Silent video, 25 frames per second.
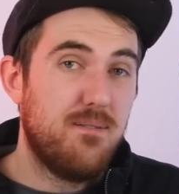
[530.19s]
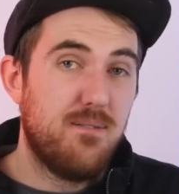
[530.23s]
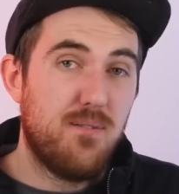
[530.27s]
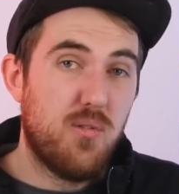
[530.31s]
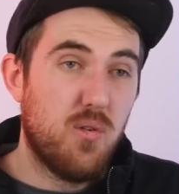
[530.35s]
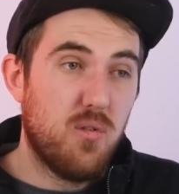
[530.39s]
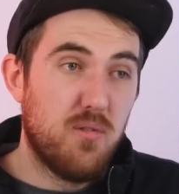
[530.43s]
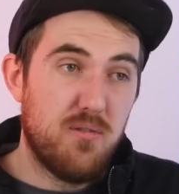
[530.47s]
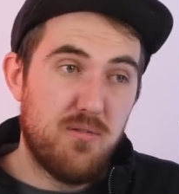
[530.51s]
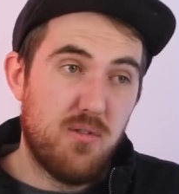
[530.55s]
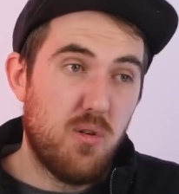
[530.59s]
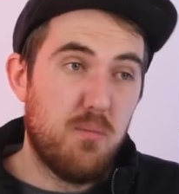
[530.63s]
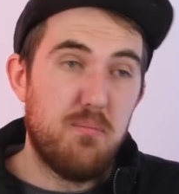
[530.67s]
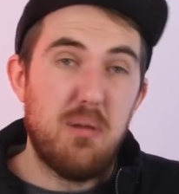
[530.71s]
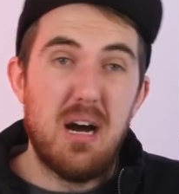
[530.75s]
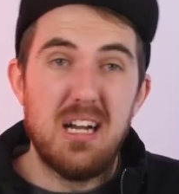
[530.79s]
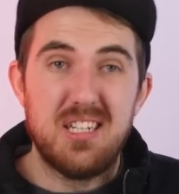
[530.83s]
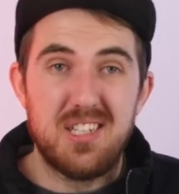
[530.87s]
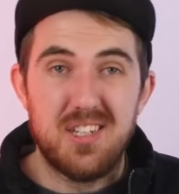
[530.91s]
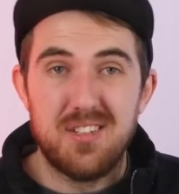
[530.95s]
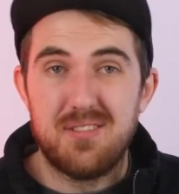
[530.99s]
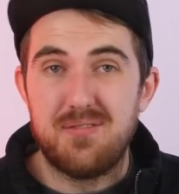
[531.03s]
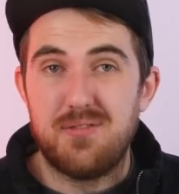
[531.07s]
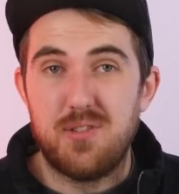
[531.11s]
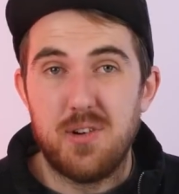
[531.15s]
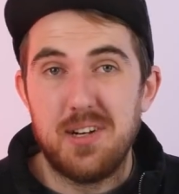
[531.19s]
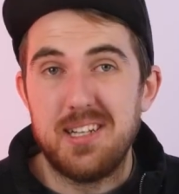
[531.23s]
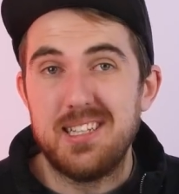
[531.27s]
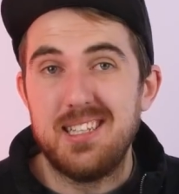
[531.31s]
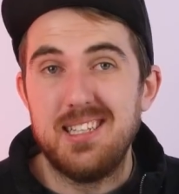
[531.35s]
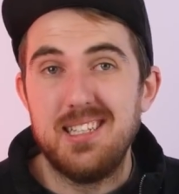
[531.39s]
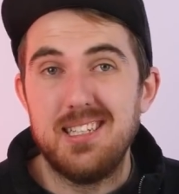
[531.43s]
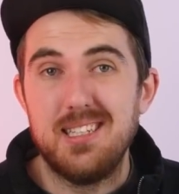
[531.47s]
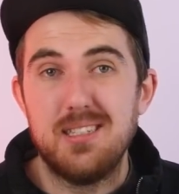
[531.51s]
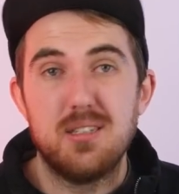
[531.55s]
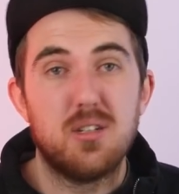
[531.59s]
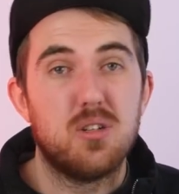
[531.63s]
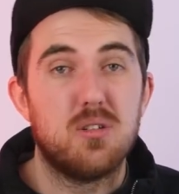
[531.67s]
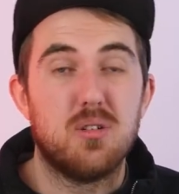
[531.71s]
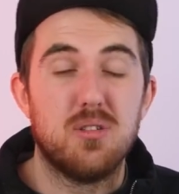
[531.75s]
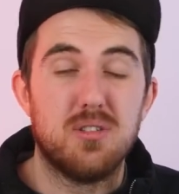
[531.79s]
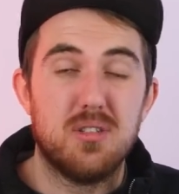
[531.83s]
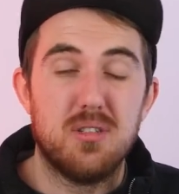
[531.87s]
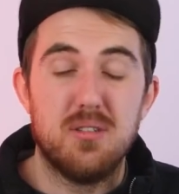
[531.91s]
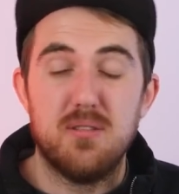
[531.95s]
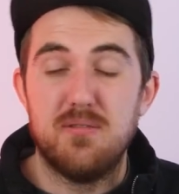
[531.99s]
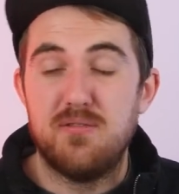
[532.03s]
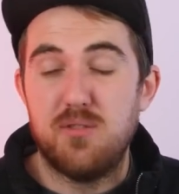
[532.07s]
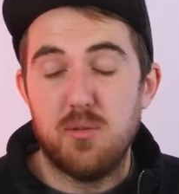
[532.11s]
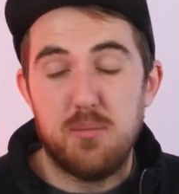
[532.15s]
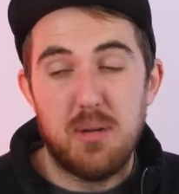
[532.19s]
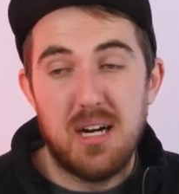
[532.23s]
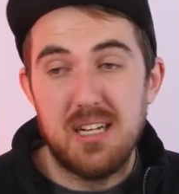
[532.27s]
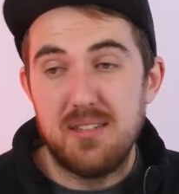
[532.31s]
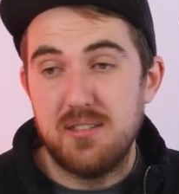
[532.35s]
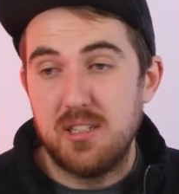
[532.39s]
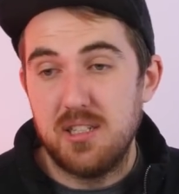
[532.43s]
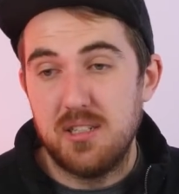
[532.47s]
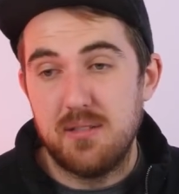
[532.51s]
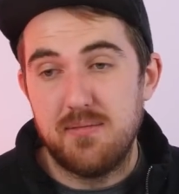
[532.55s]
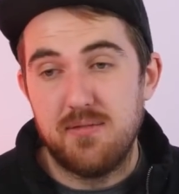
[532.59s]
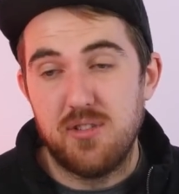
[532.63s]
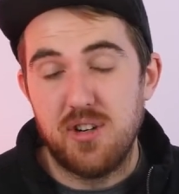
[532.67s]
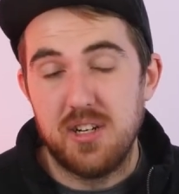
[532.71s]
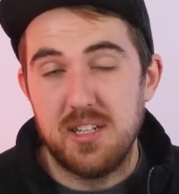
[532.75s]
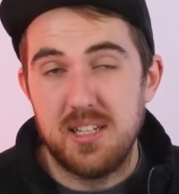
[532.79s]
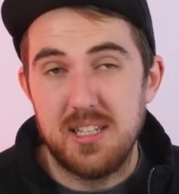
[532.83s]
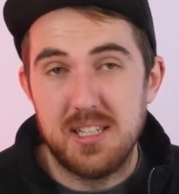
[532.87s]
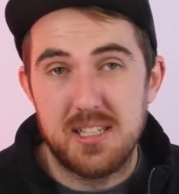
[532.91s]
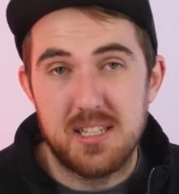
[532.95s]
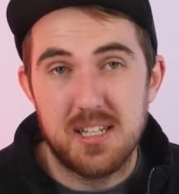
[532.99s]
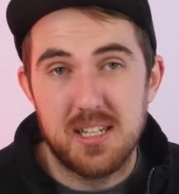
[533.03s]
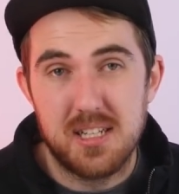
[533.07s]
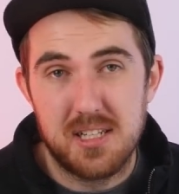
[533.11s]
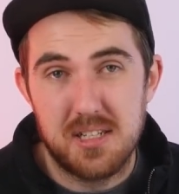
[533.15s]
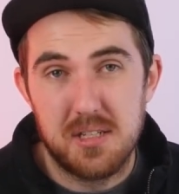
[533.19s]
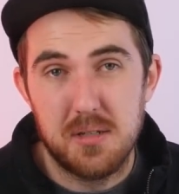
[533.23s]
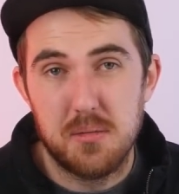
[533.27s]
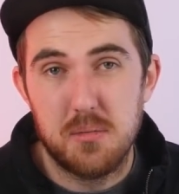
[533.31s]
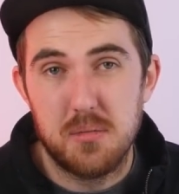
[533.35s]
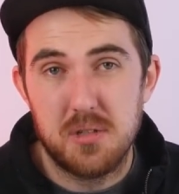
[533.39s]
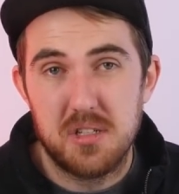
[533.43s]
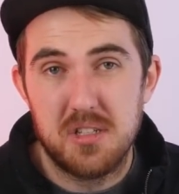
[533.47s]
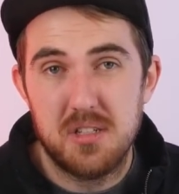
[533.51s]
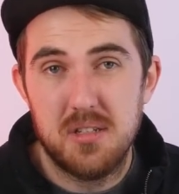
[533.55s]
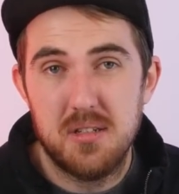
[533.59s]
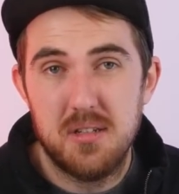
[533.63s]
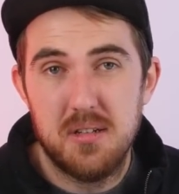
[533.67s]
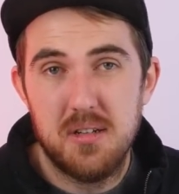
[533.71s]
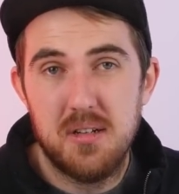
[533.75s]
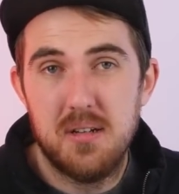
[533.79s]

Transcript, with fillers: for, for budget-friendly for budget-friendly systems.